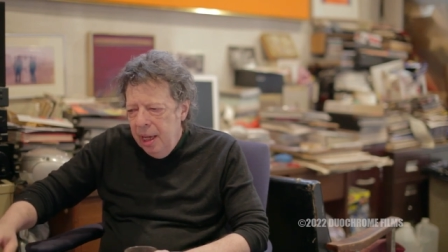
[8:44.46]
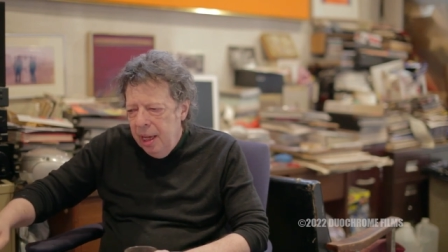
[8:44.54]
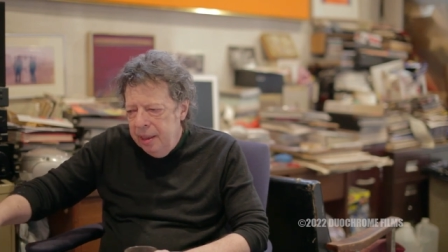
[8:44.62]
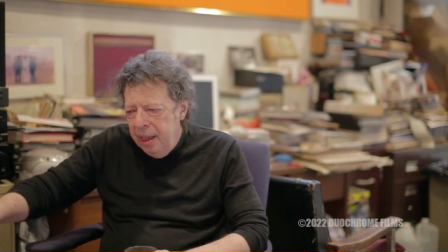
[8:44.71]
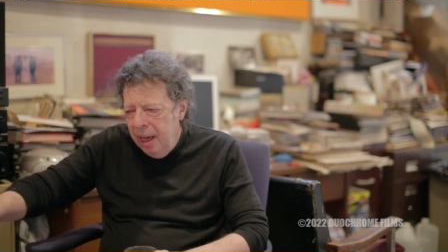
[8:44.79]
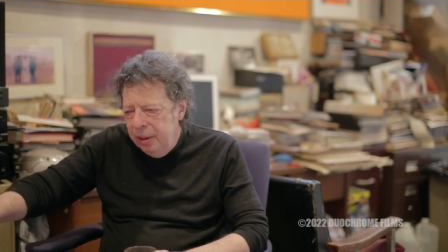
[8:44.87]

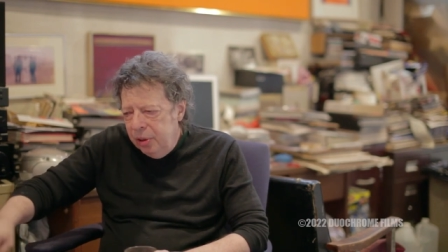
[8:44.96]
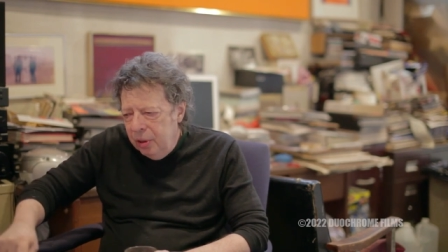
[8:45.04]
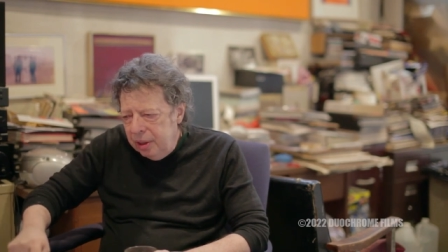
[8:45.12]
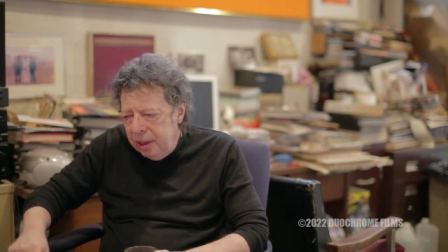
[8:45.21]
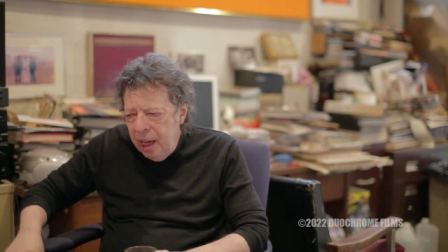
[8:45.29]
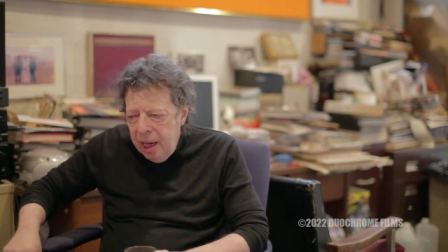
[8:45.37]
And then I
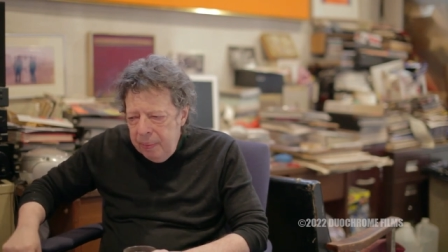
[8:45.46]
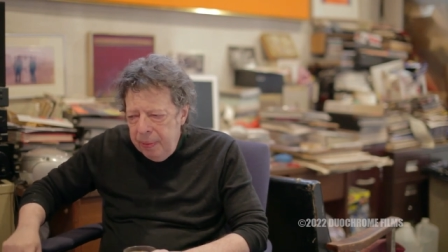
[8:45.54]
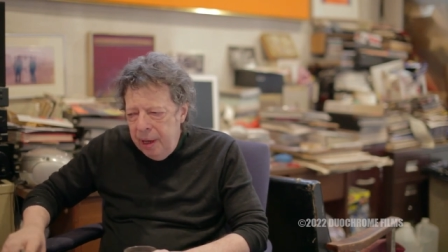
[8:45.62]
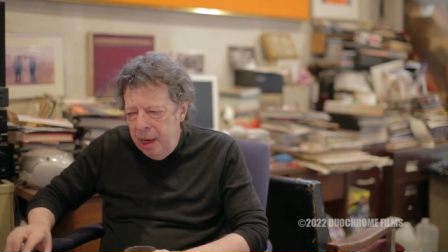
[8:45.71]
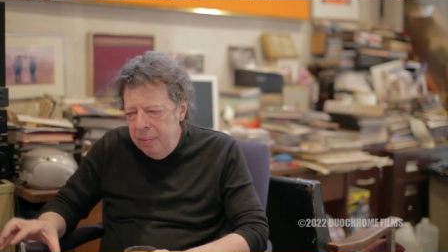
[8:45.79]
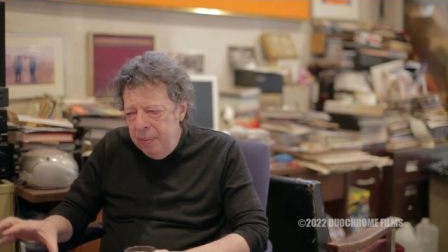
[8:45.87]
took tape
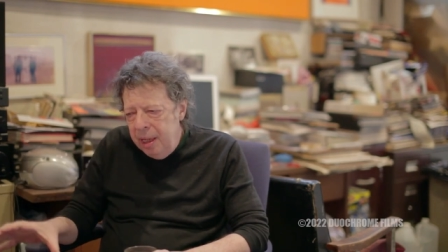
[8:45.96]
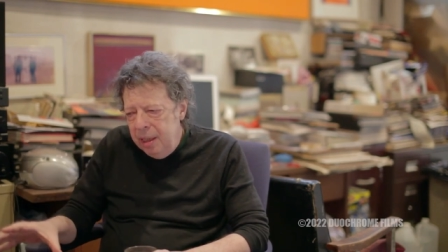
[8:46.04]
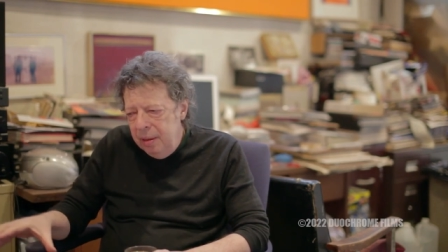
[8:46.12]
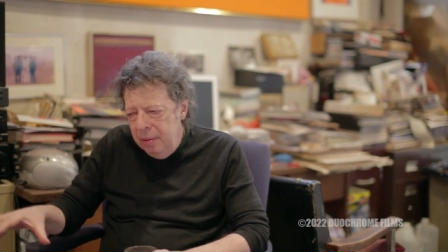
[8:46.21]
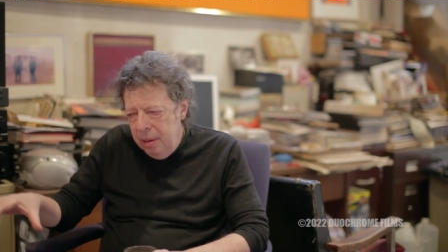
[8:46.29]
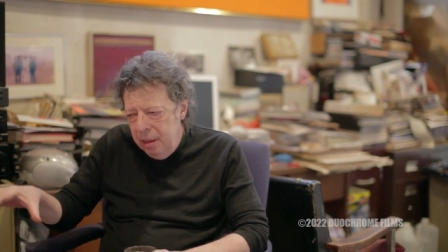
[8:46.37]
and I
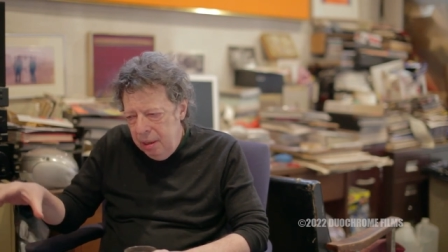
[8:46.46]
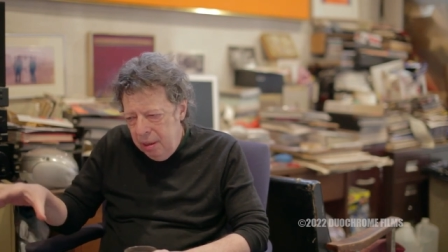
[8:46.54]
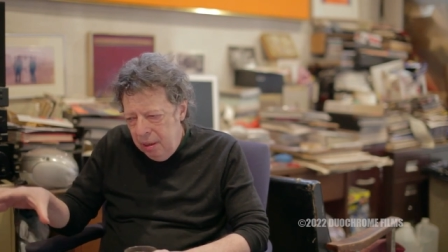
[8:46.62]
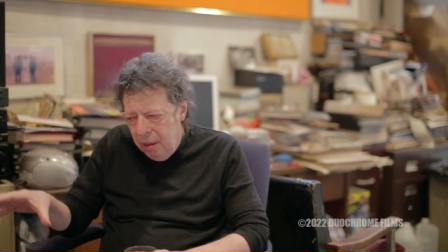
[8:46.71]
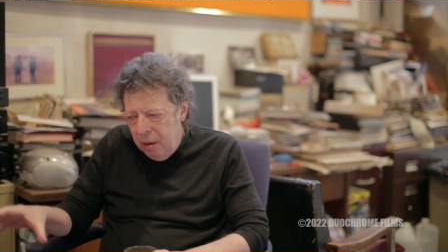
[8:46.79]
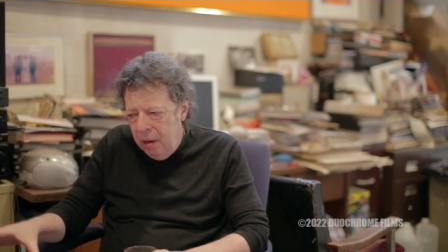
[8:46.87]
made
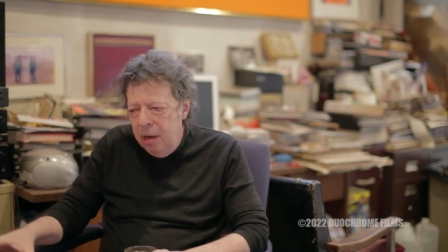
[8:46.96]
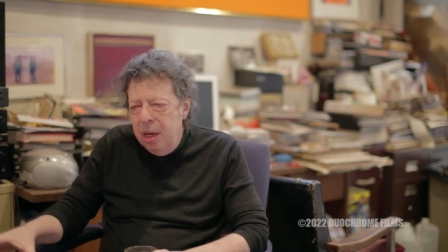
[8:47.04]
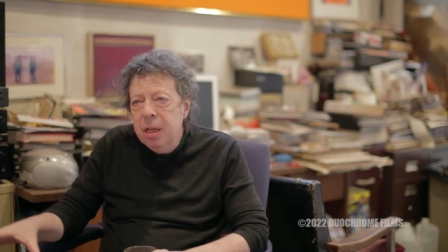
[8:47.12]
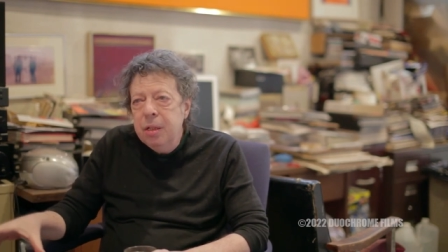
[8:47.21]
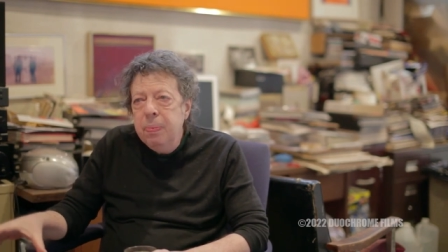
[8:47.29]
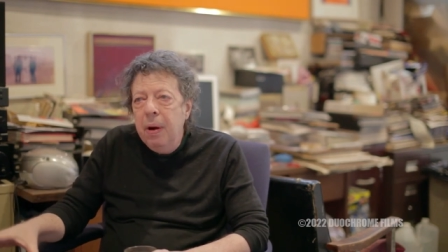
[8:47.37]
hard
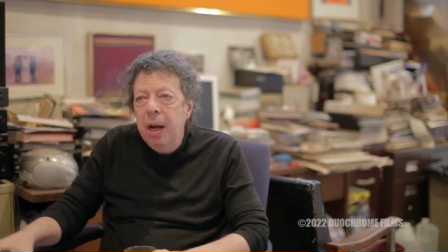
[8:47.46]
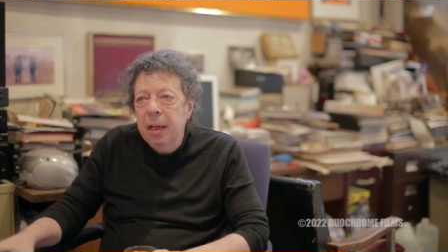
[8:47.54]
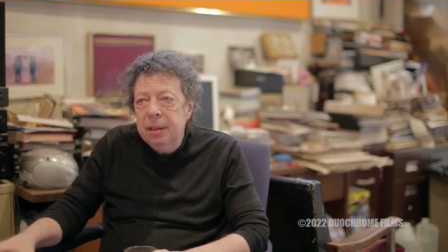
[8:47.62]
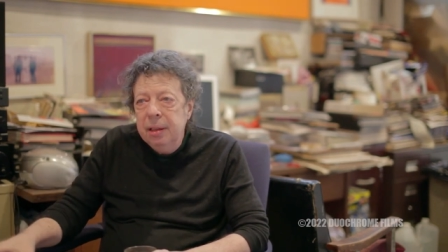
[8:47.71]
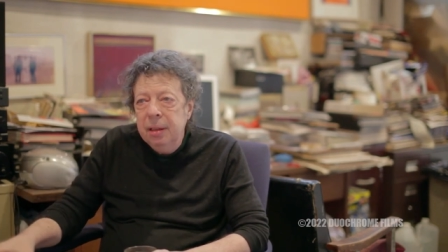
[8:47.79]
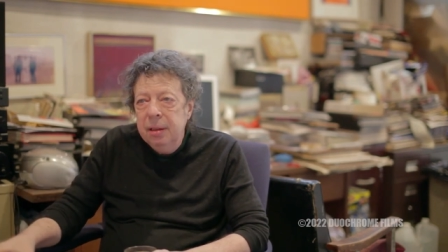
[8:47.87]
edge
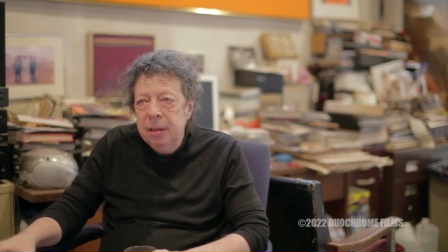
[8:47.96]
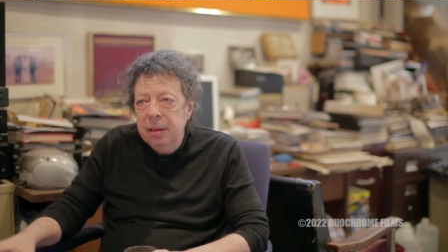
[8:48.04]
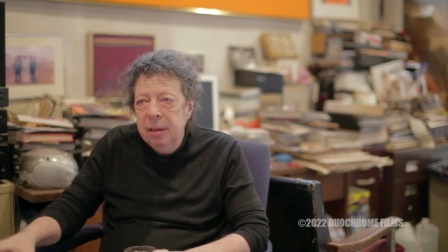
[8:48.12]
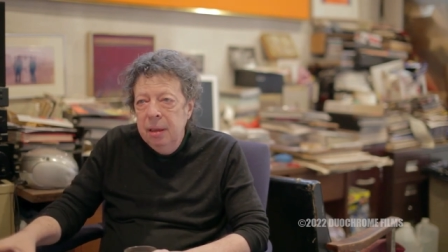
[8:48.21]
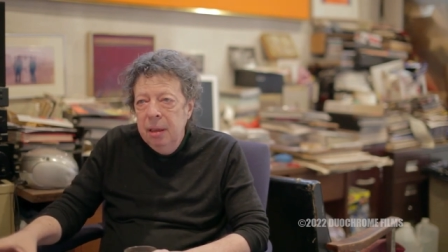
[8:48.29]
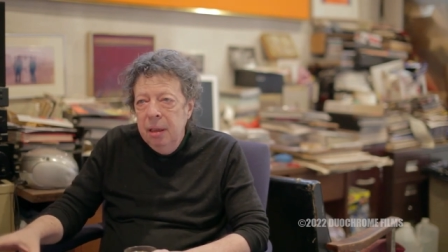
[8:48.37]
boxes
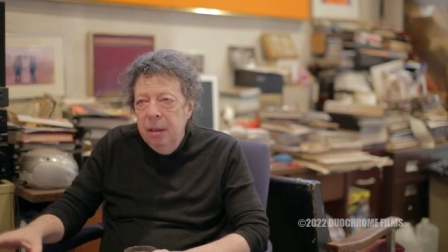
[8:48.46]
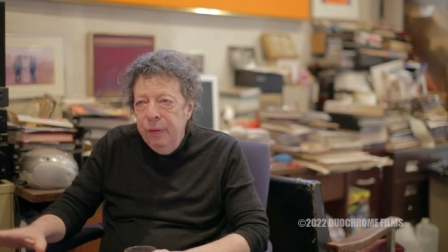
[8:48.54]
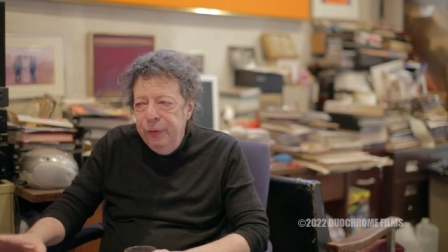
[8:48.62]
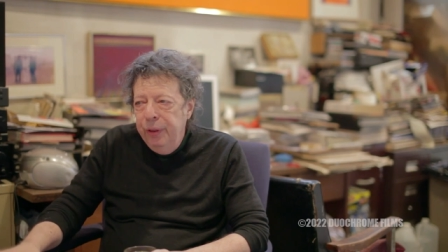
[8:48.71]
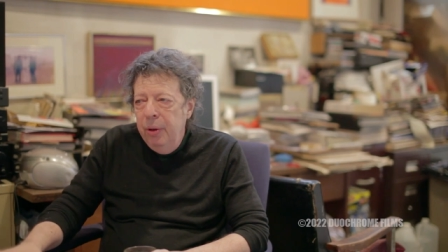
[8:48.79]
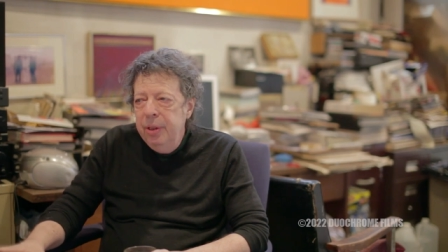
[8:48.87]

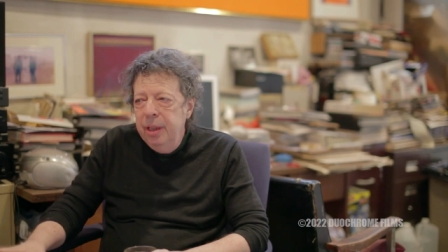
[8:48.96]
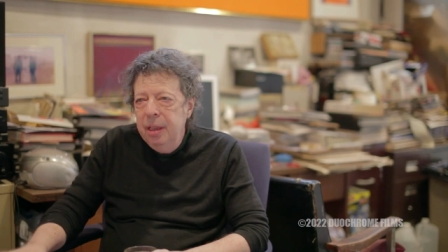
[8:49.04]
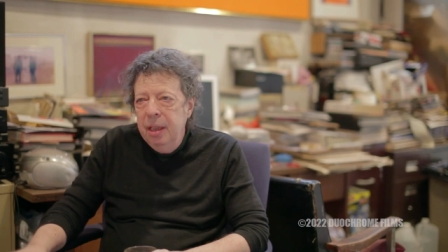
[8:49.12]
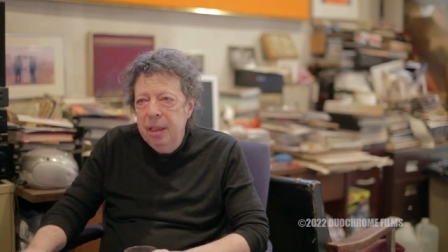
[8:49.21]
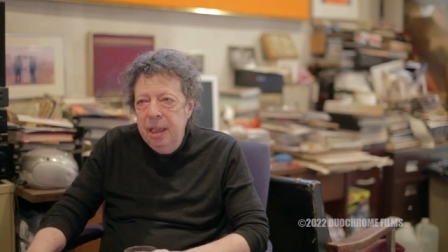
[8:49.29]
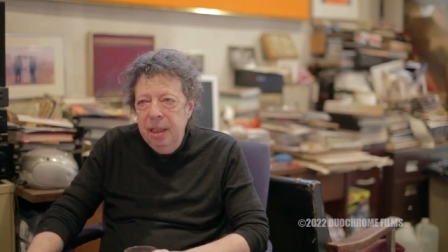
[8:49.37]
floated
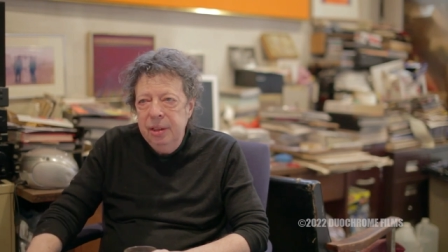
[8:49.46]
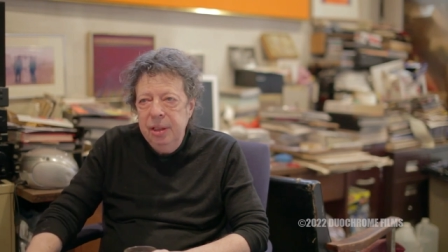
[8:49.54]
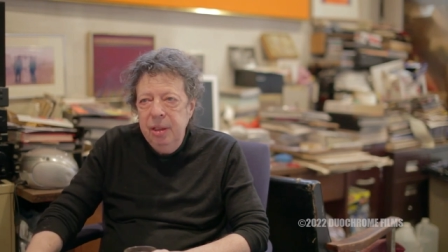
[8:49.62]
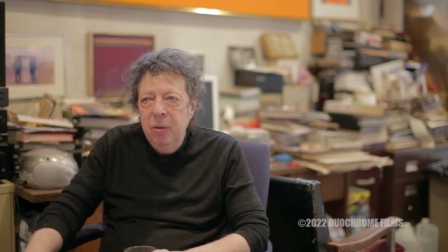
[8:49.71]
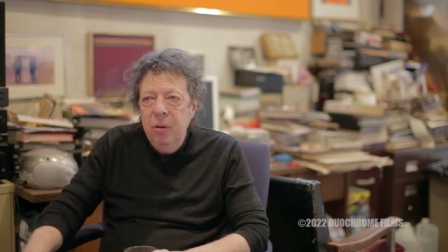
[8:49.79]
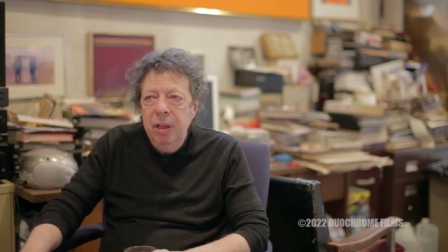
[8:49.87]
against
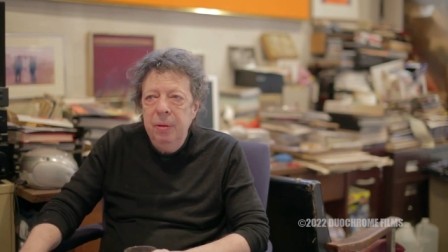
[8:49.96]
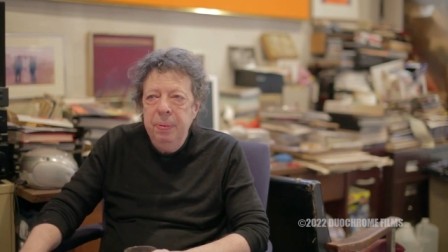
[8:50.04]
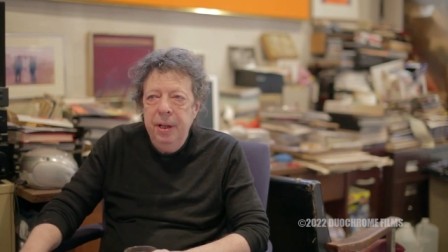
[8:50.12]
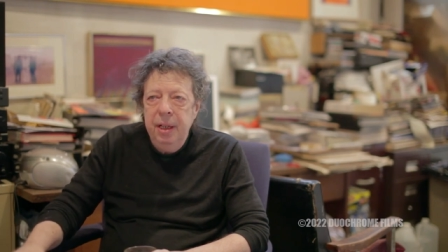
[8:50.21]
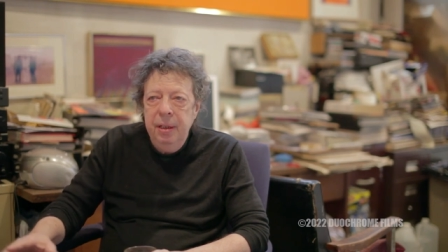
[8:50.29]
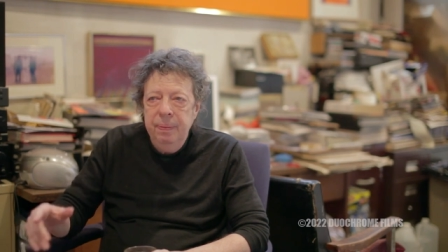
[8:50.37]
the oil
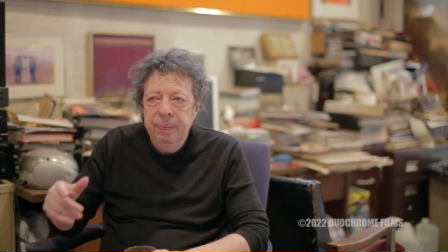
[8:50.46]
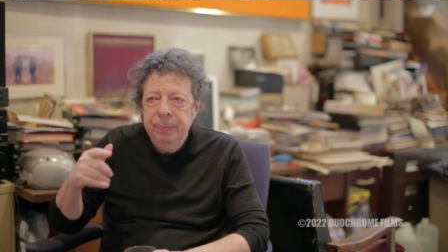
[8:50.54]
paint,